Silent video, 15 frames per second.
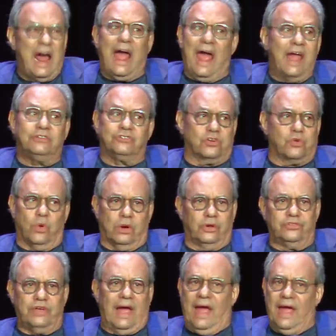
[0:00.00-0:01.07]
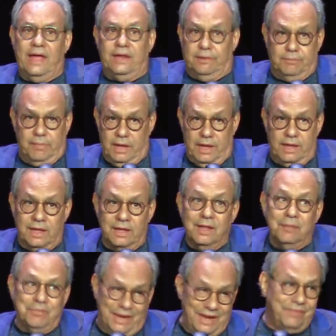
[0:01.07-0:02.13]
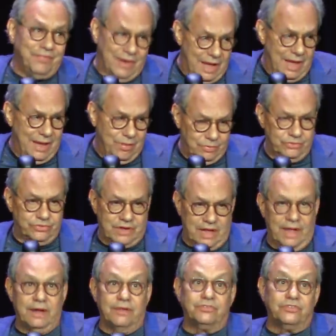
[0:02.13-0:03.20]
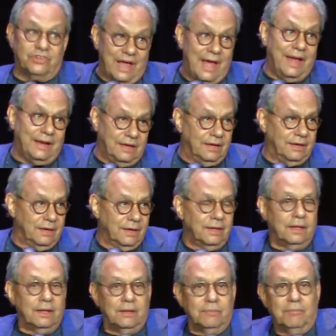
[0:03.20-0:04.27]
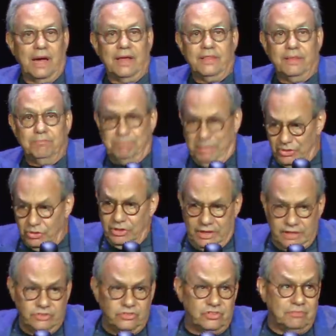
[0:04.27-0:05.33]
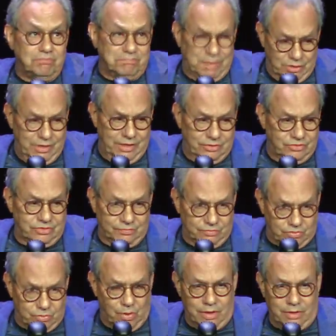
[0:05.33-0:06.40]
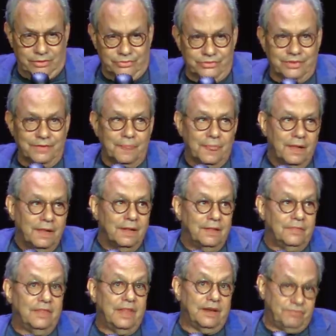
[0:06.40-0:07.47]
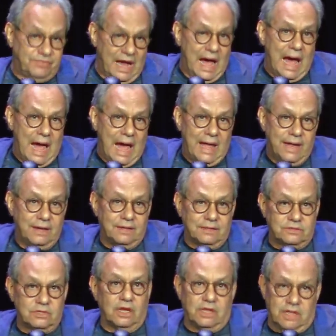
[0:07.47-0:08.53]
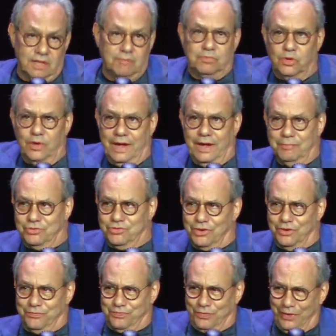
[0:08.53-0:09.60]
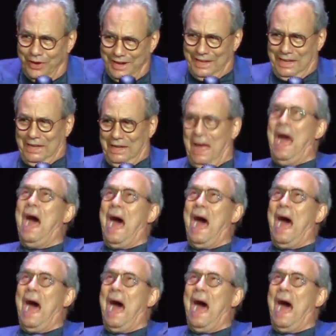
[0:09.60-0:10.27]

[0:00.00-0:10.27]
I hate squirrels, I hate them. But even I was kind of saddened by the billions and billions of squirrels that have died to keep New Hampshire free.